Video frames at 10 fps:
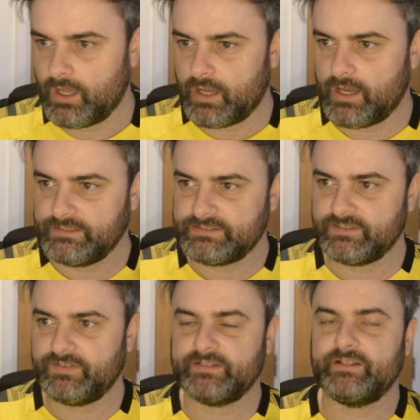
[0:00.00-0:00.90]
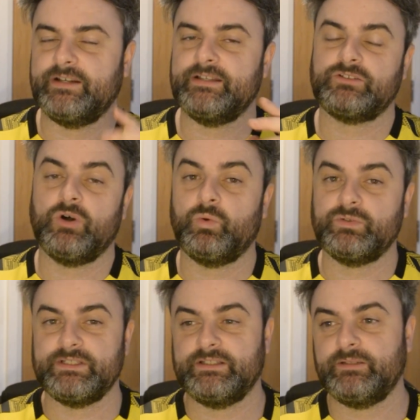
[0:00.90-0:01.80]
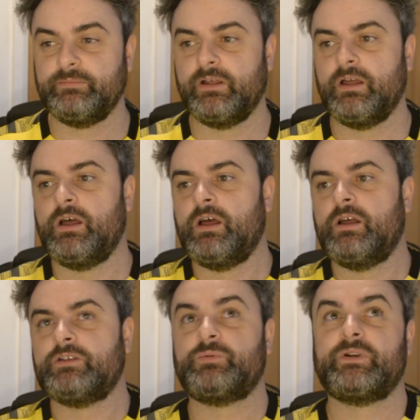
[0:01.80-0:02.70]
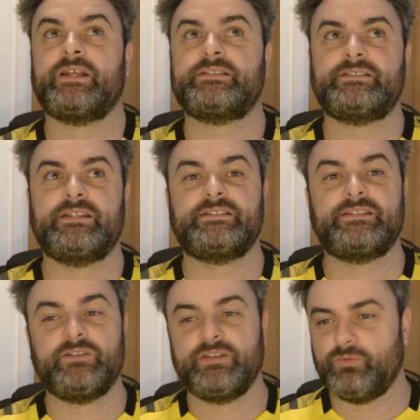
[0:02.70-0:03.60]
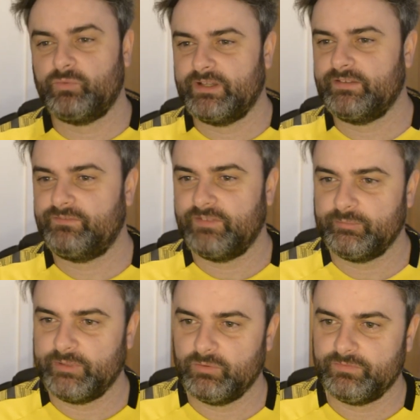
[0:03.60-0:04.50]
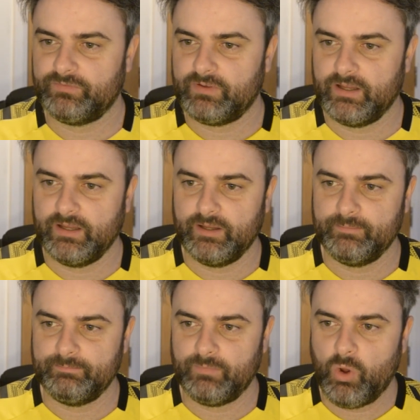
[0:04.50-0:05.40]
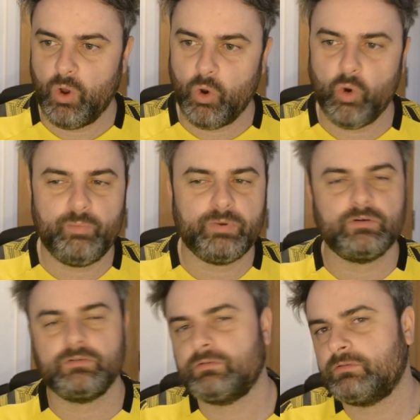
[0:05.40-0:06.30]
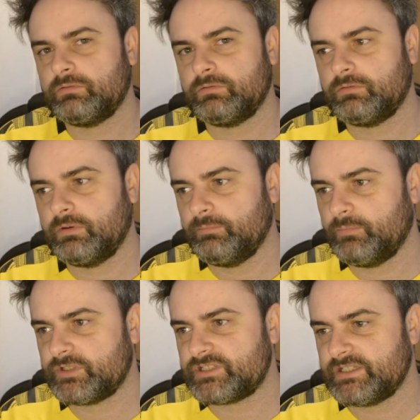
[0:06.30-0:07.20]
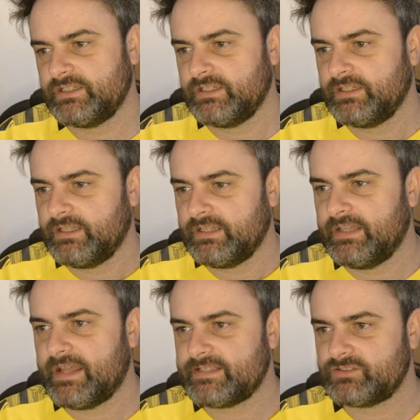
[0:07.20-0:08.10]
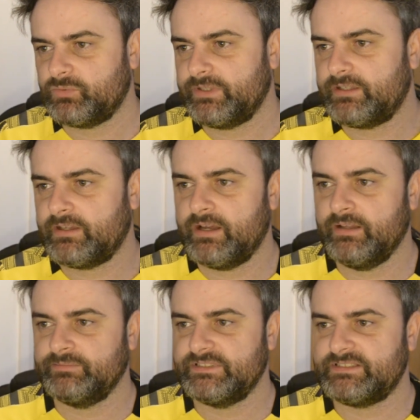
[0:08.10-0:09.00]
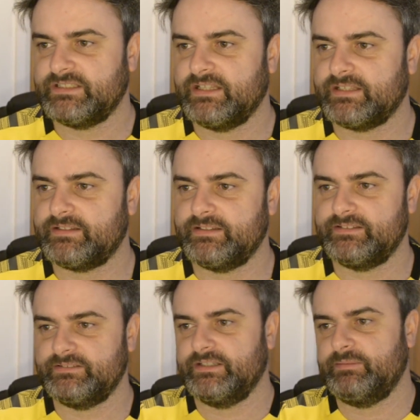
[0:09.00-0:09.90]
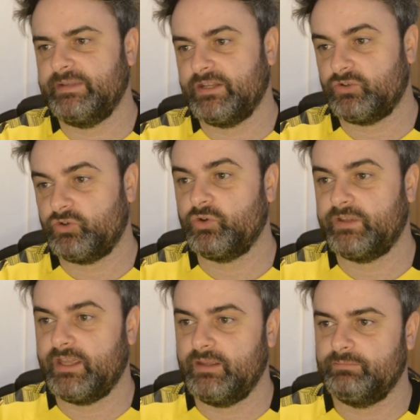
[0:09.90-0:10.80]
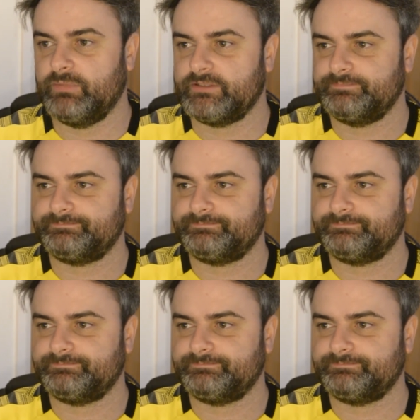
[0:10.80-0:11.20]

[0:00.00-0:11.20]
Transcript: I still think there is goals in them. Sporting Kansas City still didn't really fill me with hope much last week, and still made a good game, but